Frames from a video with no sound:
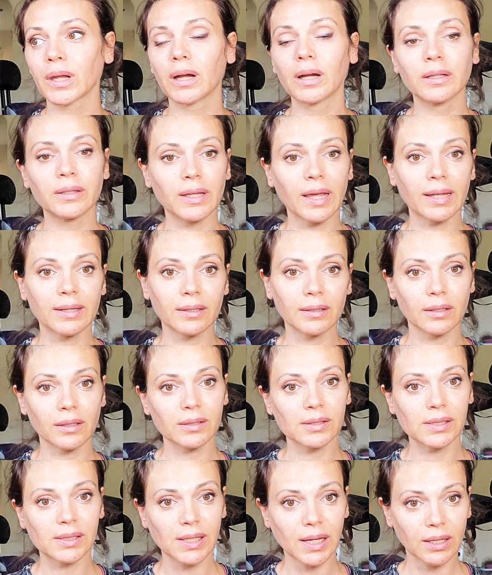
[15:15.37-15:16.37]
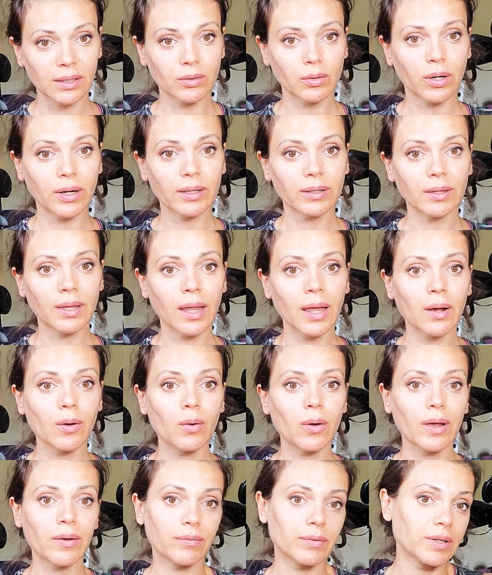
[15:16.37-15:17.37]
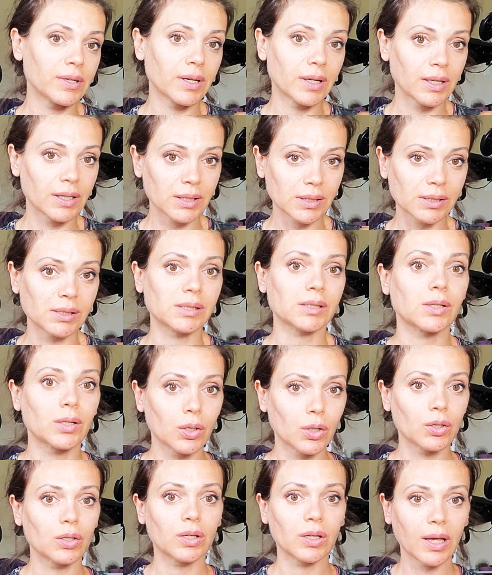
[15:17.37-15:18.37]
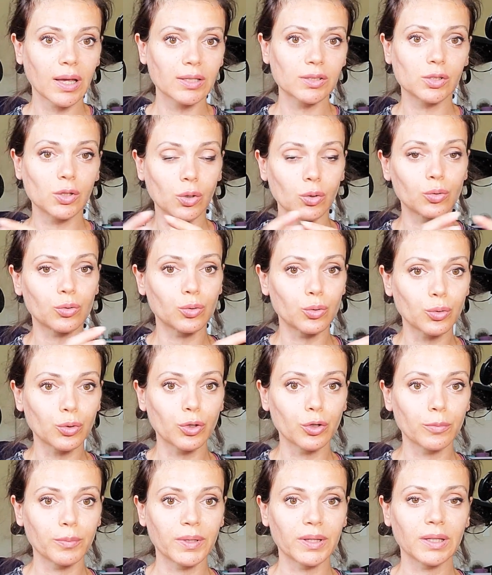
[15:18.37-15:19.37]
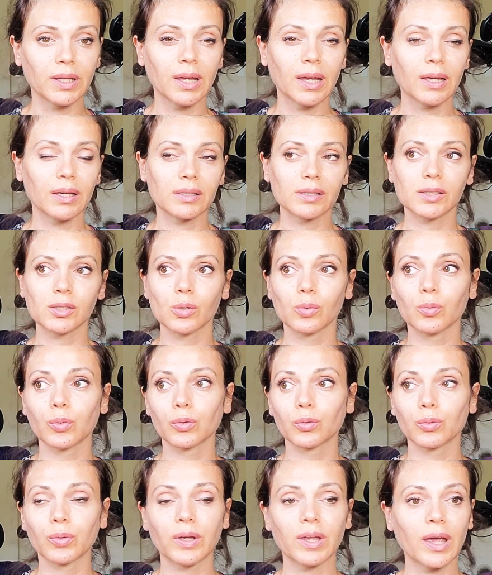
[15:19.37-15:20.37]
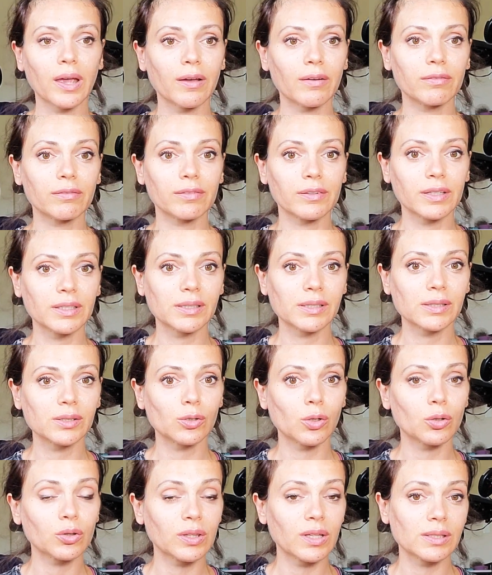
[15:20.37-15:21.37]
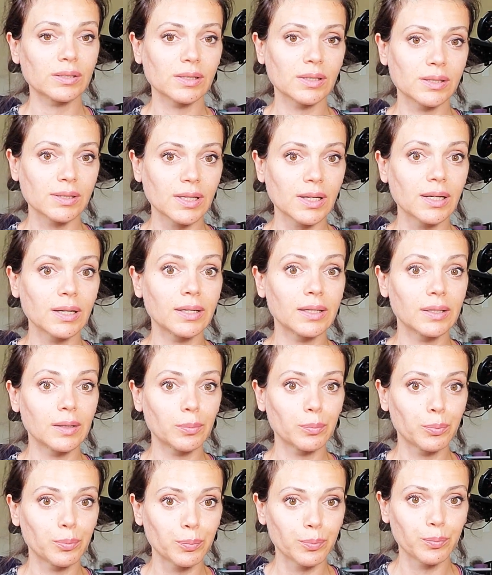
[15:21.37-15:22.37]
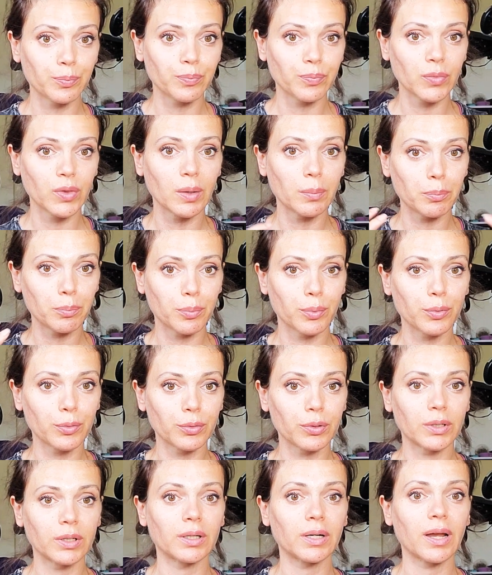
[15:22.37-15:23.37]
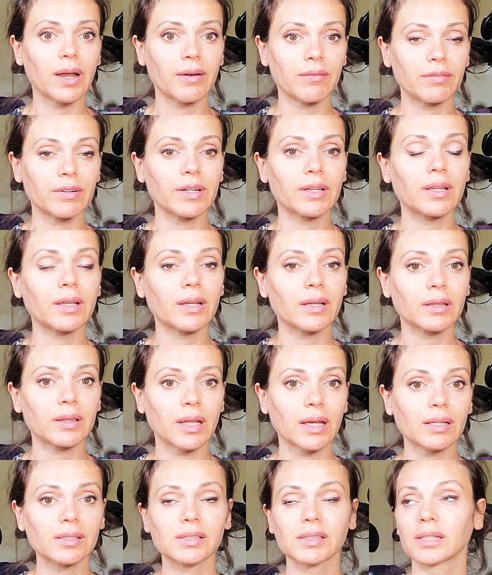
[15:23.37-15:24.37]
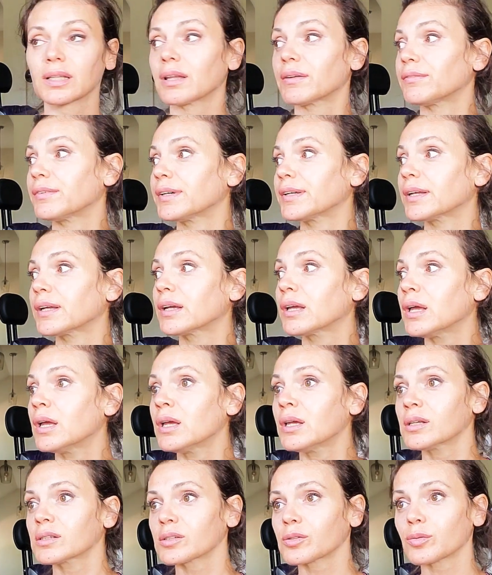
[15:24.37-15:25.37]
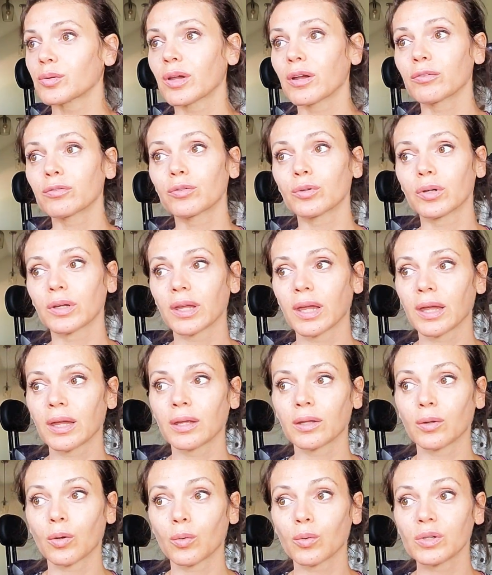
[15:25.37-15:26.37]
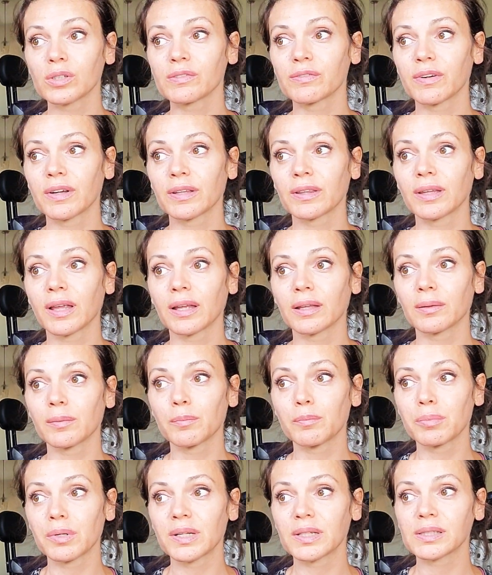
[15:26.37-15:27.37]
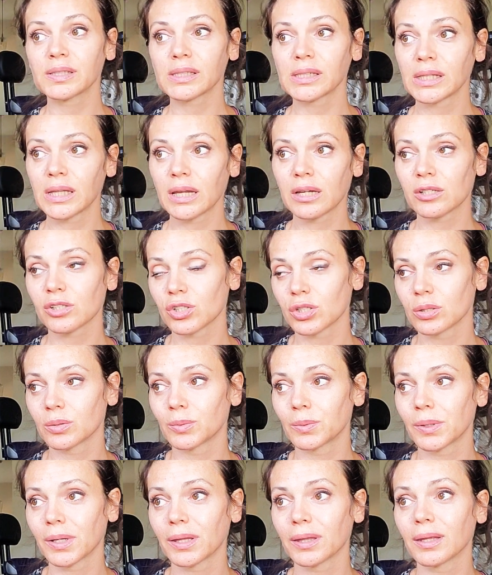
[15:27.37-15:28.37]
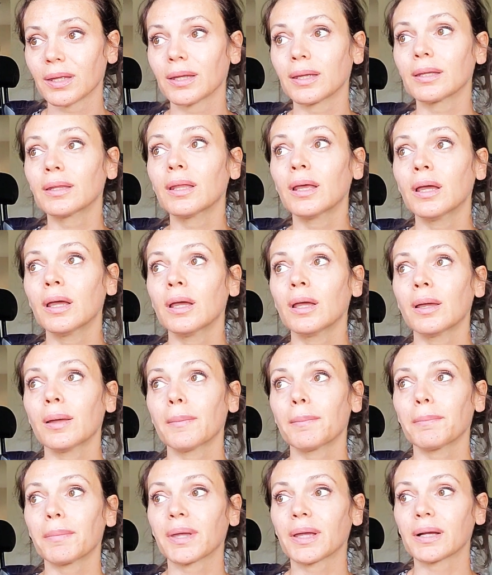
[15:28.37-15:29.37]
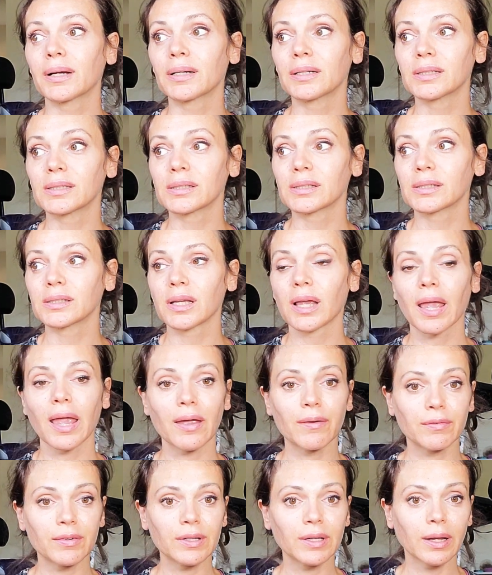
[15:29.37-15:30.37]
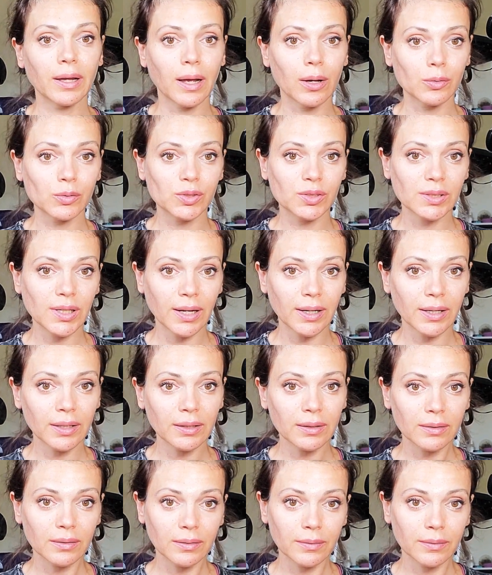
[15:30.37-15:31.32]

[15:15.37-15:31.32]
unedited state right now everything is has gone through human hands so what we have is not necessarily the the pure everything text and everything so we have to again always find that bliss connection within because everything outside